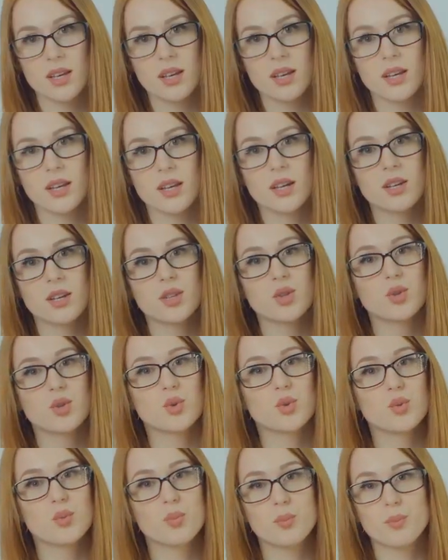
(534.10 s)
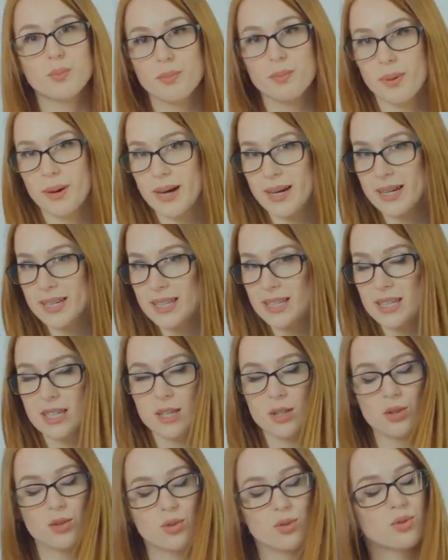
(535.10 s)
It takes courage to acknowledge
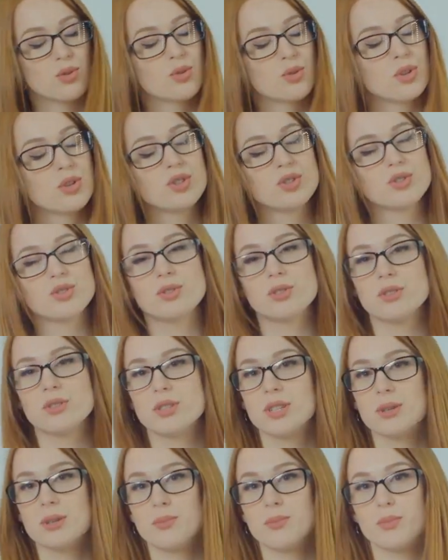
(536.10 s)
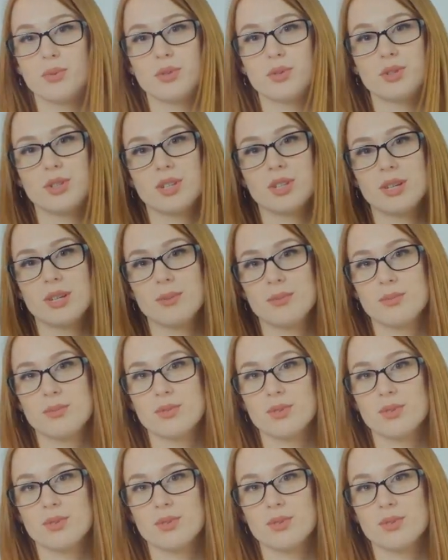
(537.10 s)
when we need support and to reach out for help.